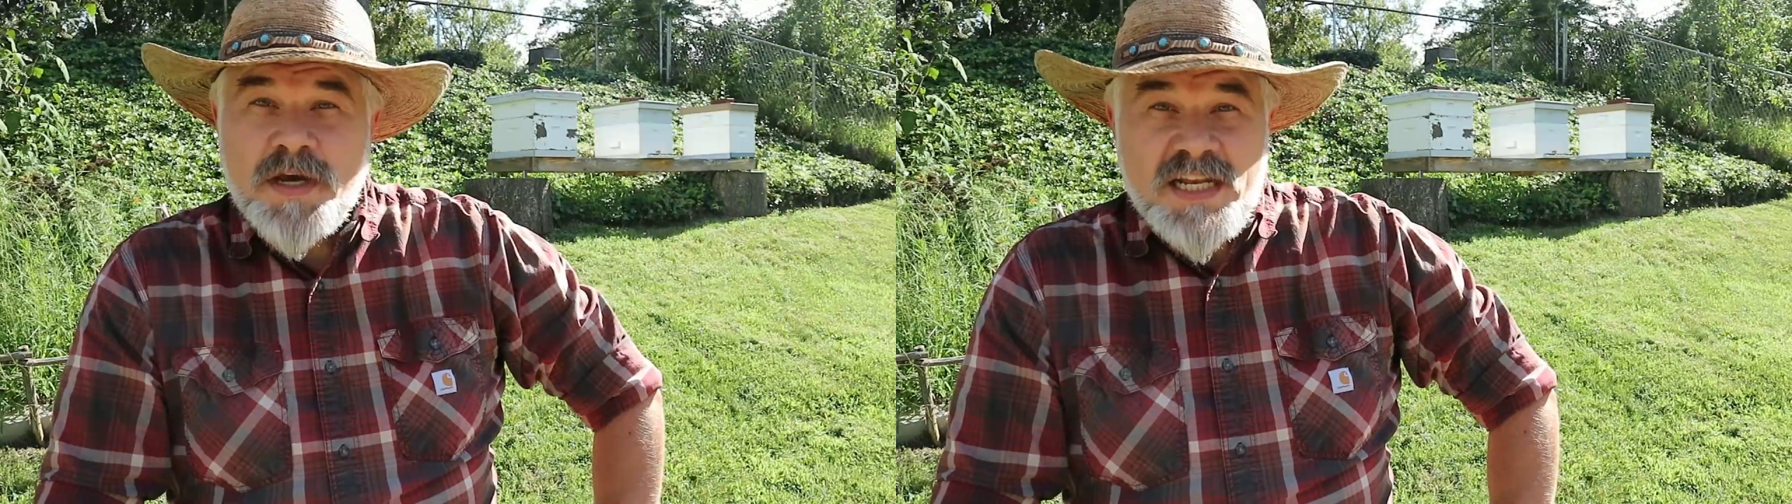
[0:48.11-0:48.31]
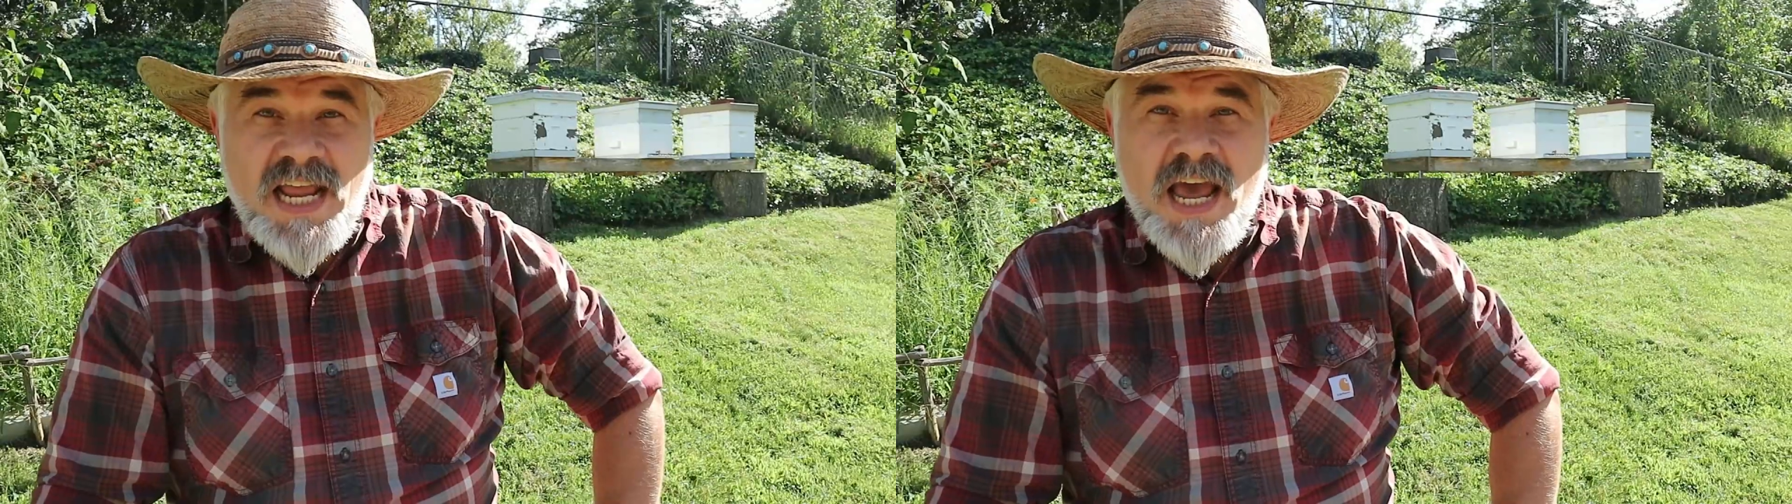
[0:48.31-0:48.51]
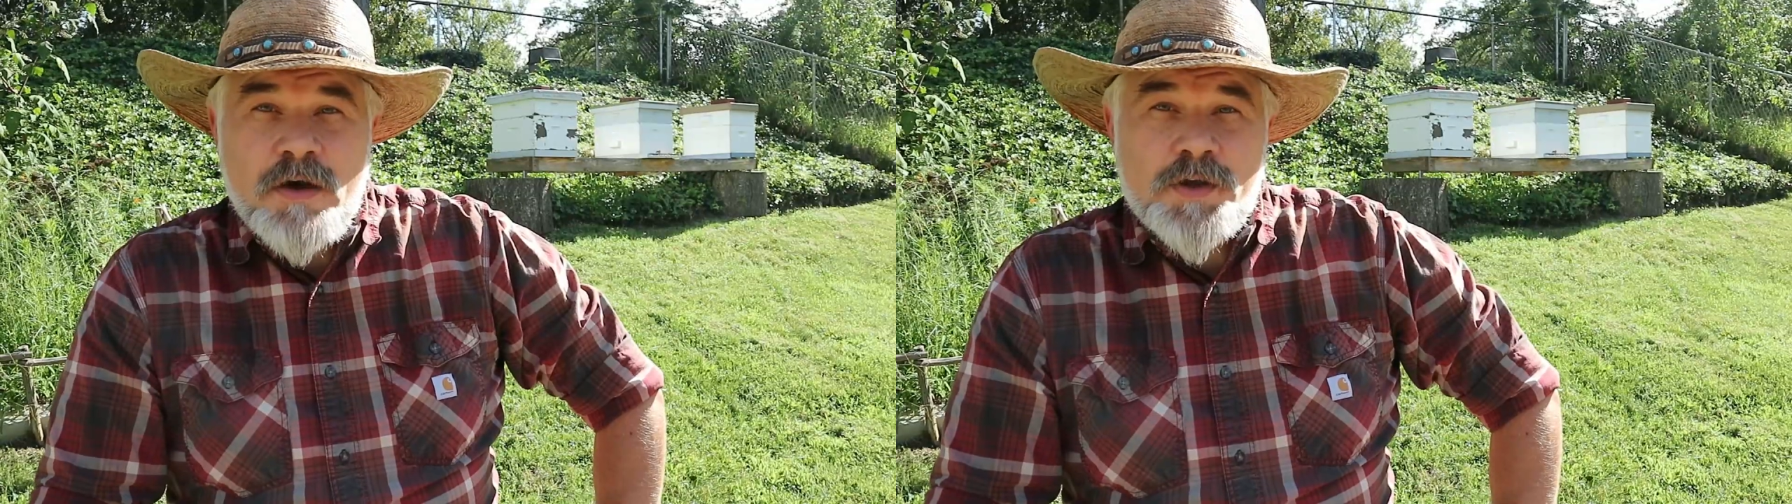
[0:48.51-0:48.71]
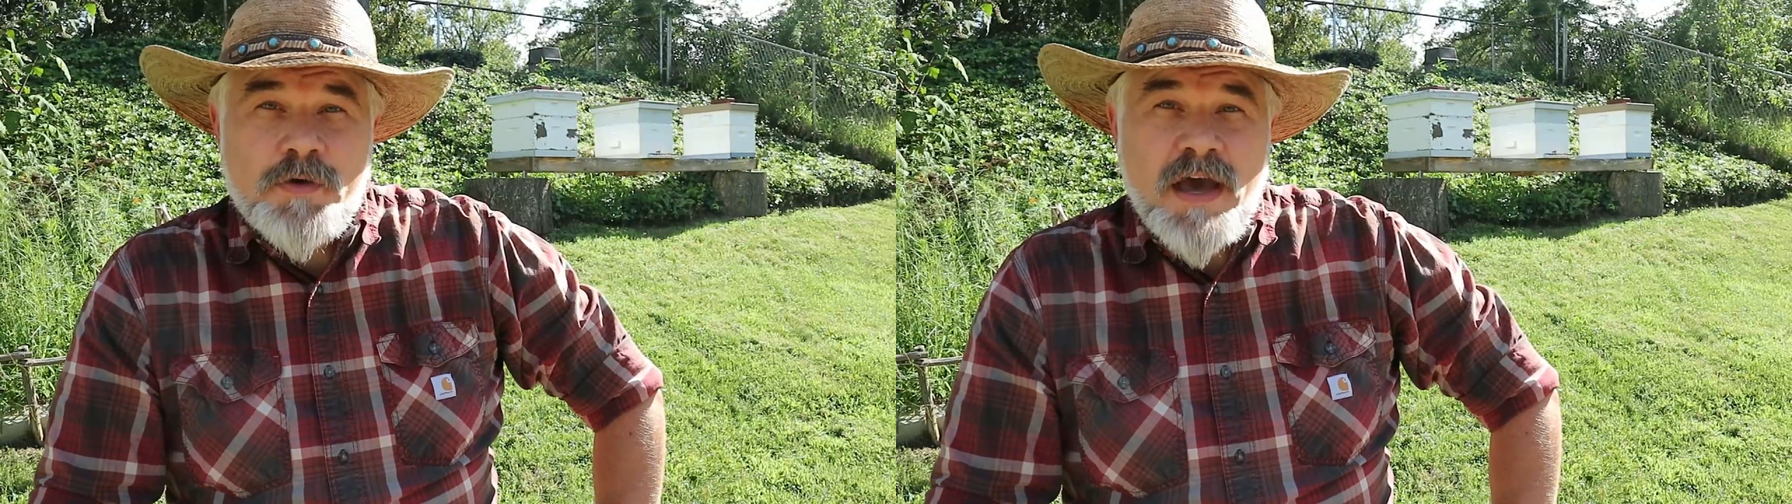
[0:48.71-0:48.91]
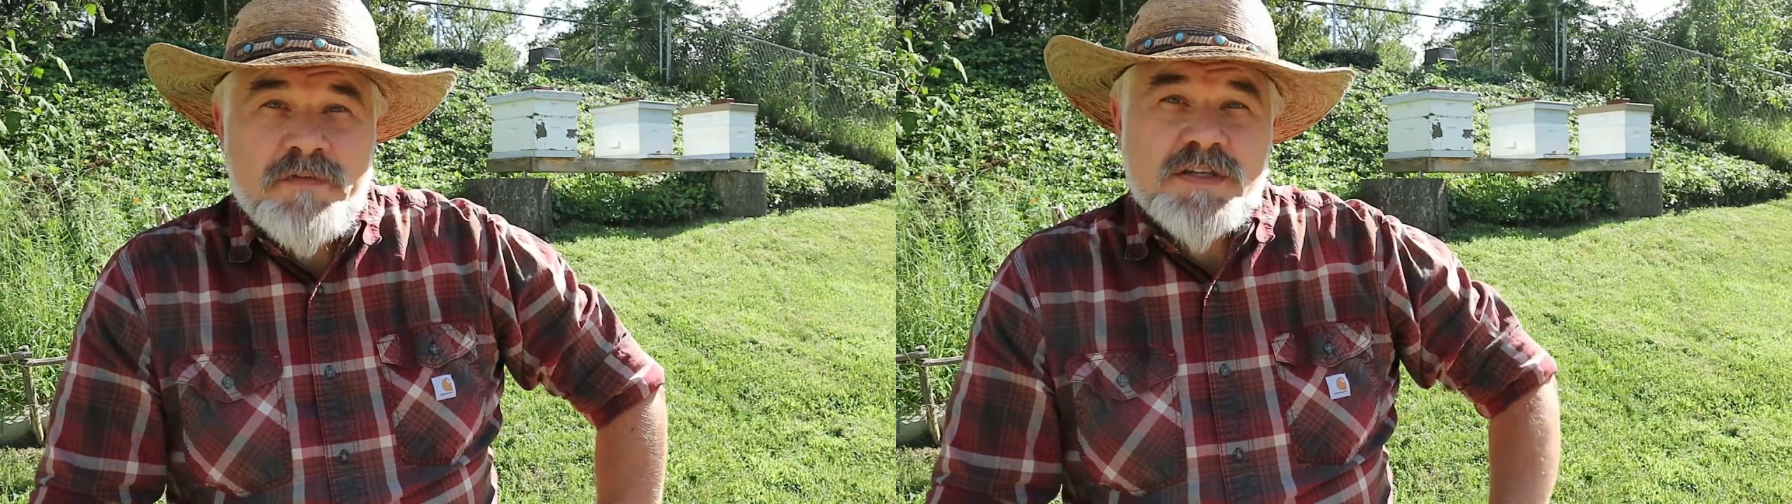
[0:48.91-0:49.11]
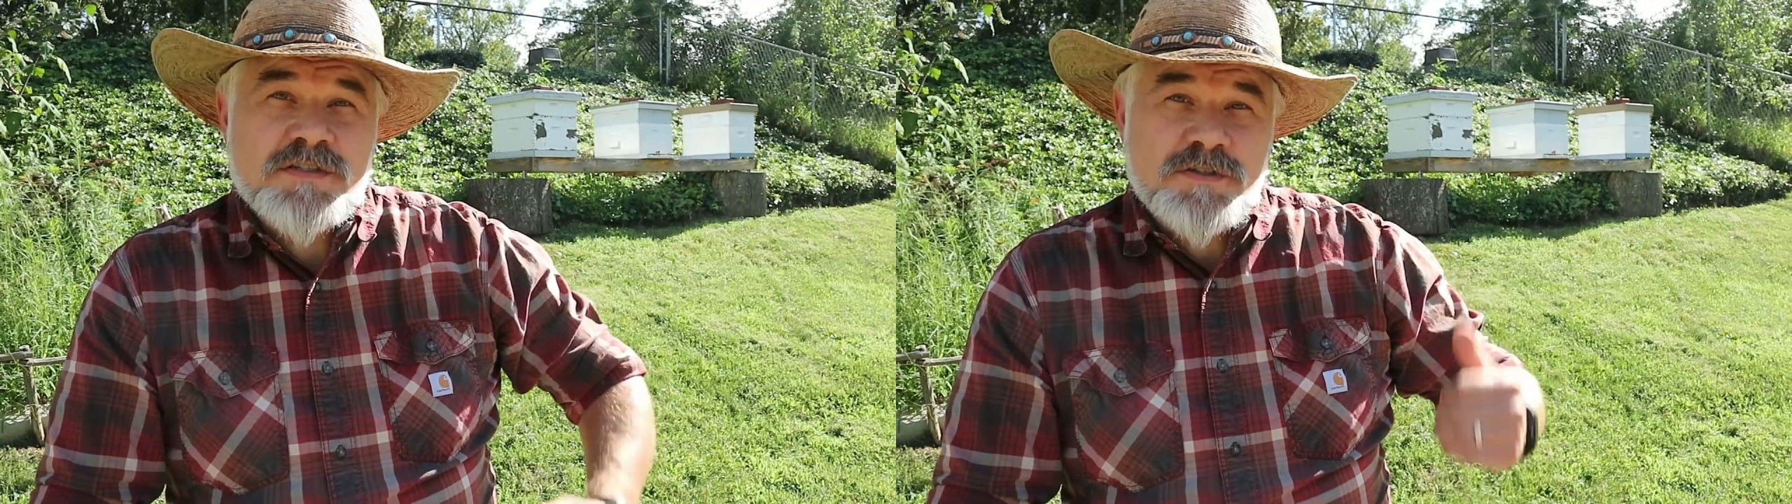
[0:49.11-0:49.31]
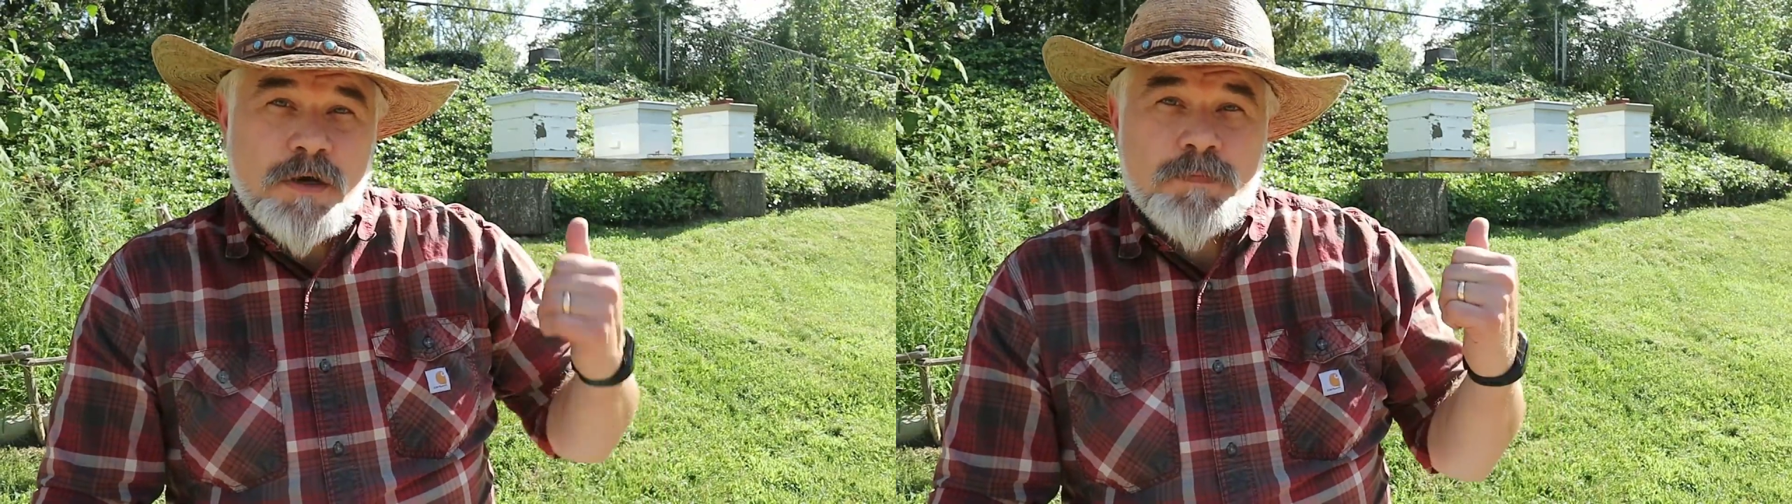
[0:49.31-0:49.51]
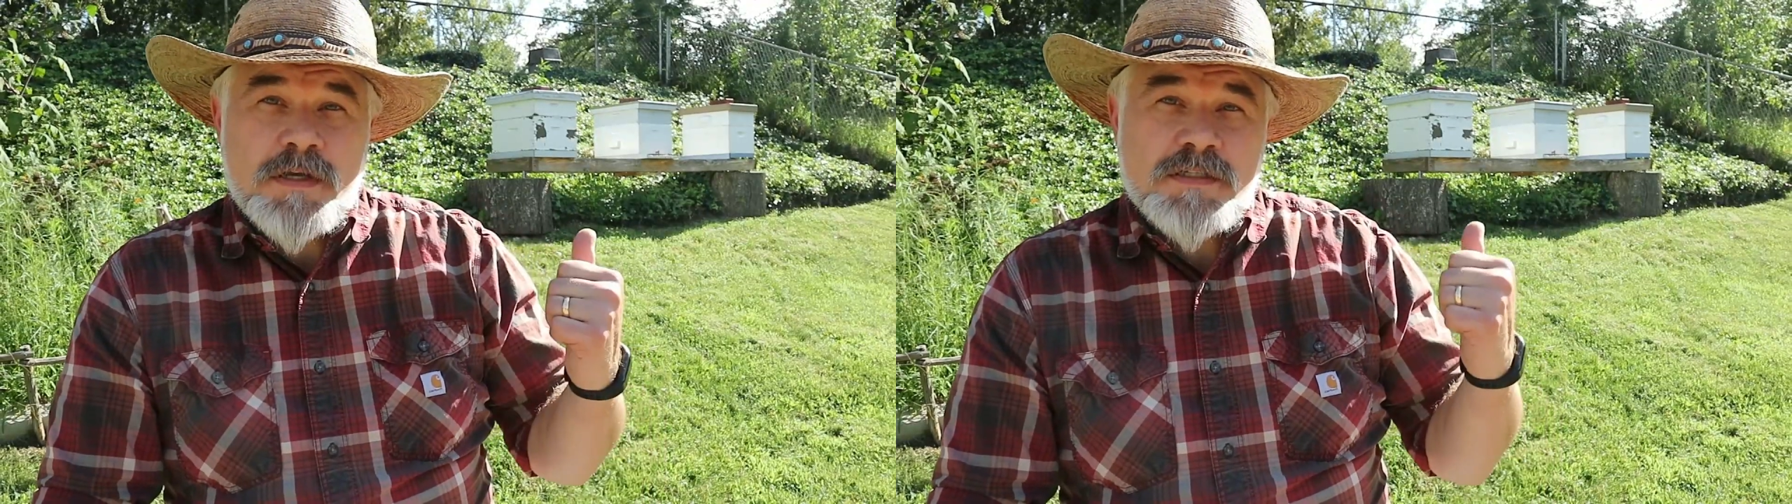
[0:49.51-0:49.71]
but now you have a
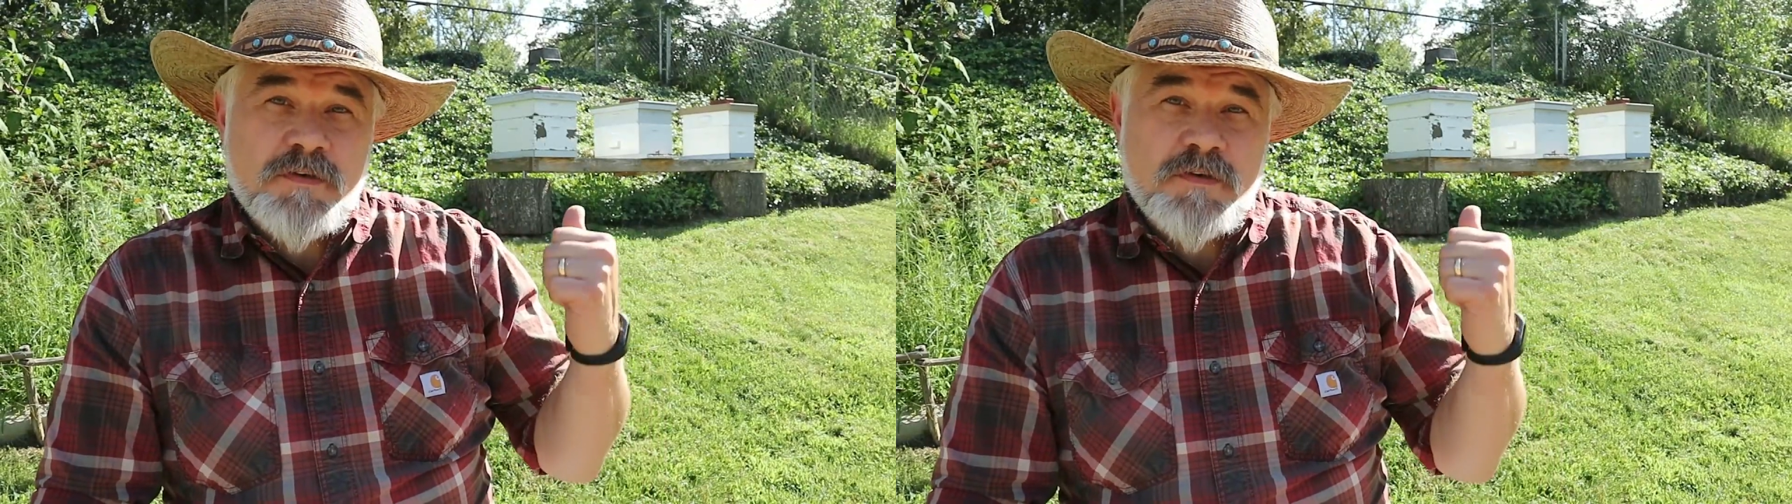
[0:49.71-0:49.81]
surplus